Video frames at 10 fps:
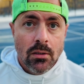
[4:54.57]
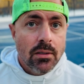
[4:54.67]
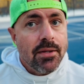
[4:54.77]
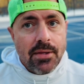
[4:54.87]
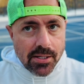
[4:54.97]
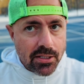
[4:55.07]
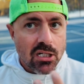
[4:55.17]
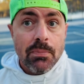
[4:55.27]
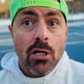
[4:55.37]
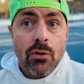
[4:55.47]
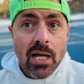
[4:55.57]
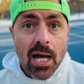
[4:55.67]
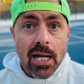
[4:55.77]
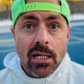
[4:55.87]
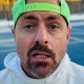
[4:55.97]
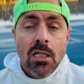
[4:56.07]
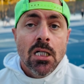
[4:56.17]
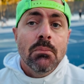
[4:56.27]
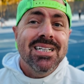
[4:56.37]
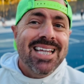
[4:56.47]
that they're going to be okay,
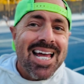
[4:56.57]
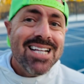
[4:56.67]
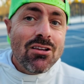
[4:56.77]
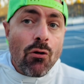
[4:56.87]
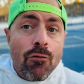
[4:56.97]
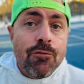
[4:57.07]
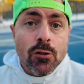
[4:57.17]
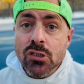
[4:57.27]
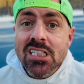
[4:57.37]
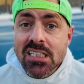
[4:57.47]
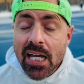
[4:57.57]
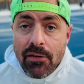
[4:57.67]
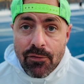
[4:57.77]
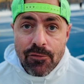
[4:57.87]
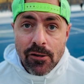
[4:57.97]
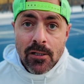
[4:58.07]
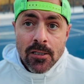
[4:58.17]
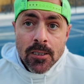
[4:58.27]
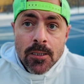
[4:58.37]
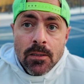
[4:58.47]
but they don't feel safe
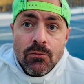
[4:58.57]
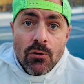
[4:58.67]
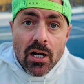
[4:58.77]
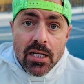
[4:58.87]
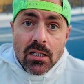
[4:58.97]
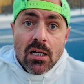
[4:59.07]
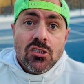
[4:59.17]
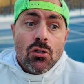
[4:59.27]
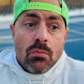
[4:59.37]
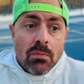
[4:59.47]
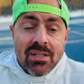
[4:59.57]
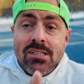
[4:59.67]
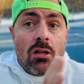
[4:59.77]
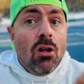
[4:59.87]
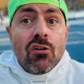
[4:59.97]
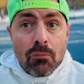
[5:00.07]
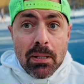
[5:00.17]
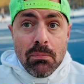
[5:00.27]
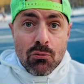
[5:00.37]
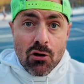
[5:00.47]
right? And so there's a lot of
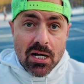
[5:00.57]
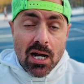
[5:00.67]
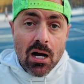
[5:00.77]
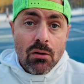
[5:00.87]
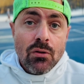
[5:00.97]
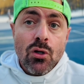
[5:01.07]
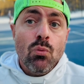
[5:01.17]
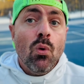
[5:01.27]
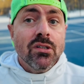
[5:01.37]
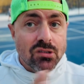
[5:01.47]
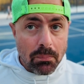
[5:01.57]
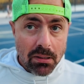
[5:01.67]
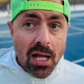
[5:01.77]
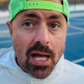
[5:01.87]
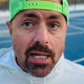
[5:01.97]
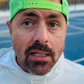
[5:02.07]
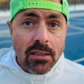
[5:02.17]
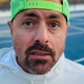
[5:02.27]
people right now who want to play,